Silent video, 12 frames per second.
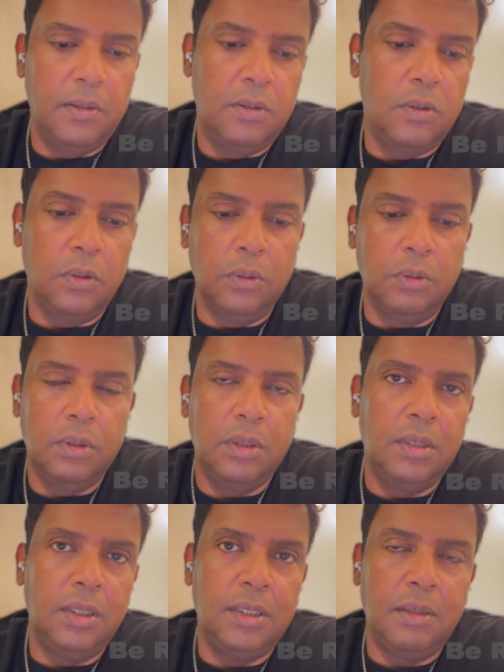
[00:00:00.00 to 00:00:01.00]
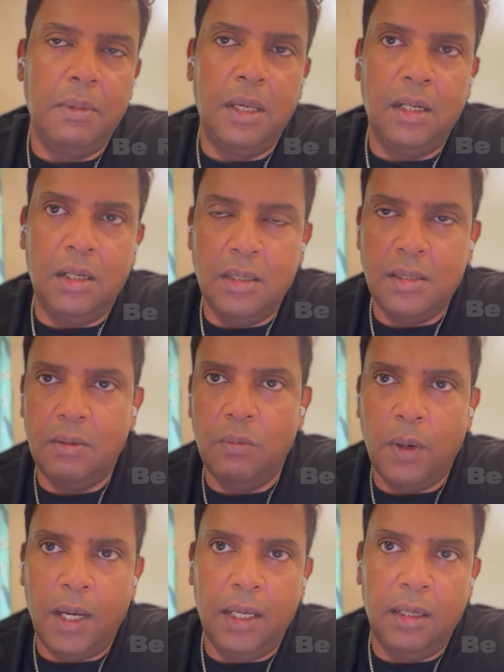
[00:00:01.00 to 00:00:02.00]
So this is the main reason
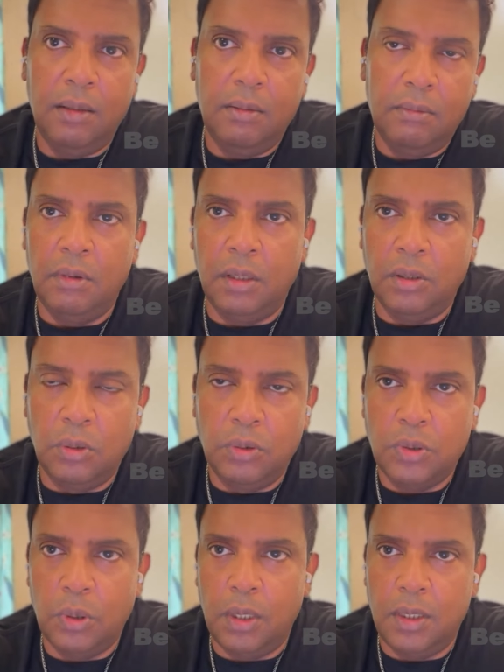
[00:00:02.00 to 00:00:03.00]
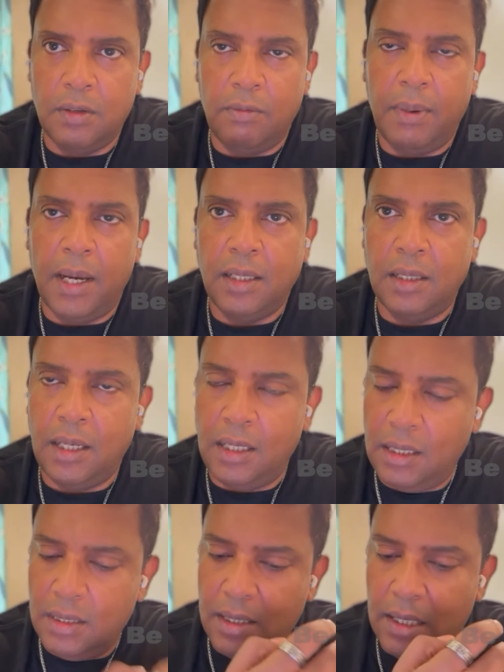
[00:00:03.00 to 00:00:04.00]
why the two stories of BAT and
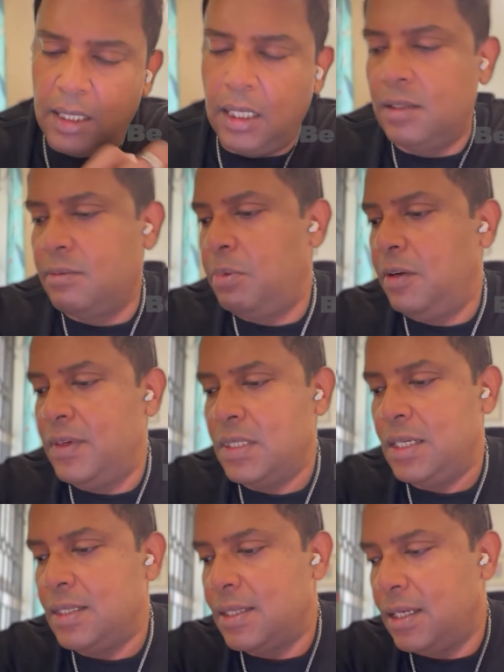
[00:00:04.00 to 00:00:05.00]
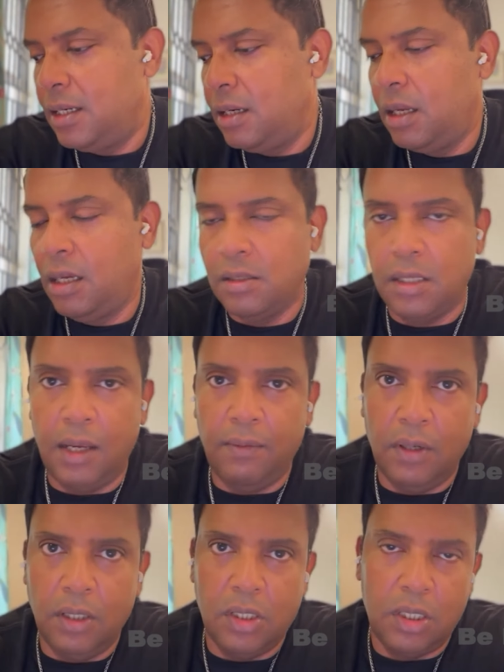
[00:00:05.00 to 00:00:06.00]
ITC, like I previously said, has
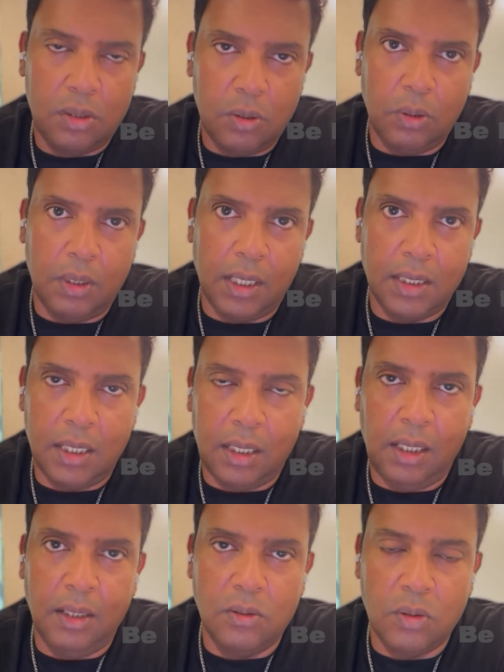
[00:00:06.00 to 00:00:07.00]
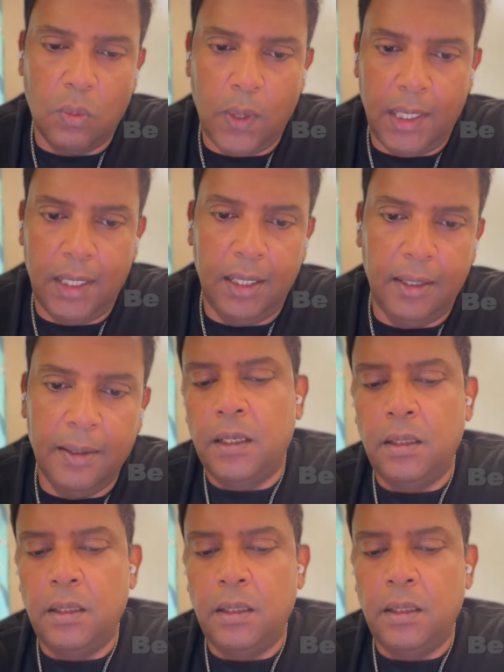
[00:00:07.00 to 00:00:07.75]
diverged so drastically and so widely.